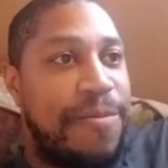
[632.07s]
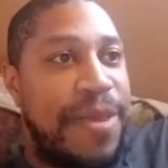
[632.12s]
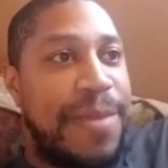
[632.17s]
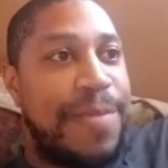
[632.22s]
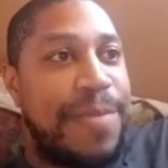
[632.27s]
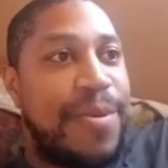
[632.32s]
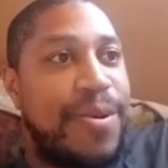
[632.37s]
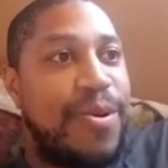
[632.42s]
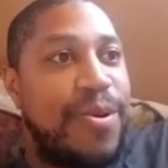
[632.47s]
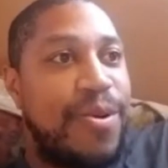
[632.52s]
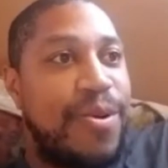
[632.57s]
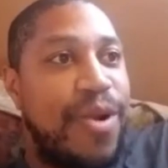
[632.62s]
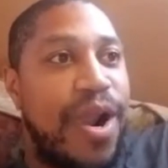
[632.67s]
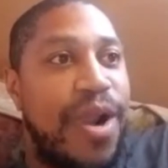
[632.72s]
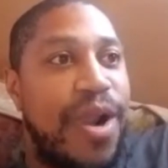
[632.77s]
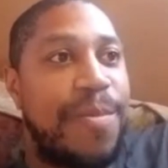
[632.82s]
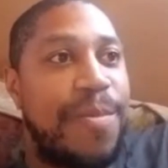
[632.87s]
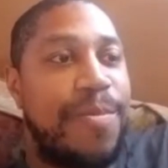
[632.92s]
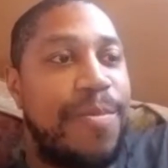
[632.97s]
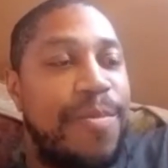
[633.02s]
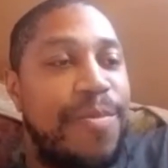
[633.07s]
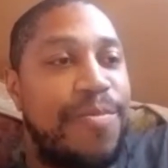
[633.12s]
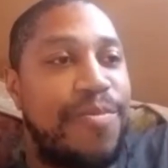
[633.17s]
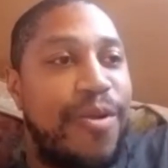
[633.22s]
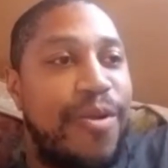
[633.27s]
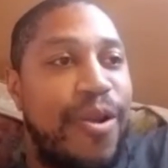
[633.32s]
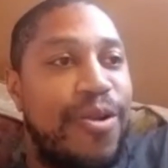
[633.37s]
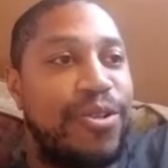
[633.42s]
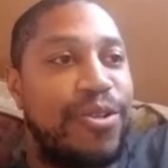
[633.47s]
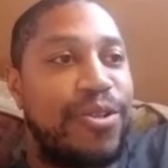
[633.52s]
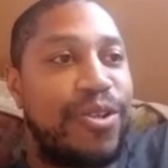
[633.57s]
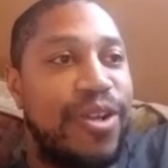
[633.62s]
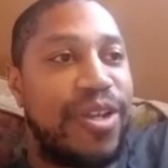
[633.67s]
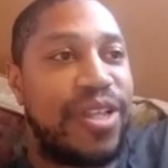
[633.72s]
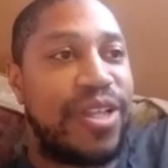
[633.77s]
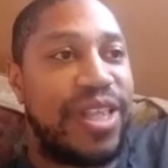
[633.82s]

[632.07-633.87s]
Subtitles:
people who are pro Trump,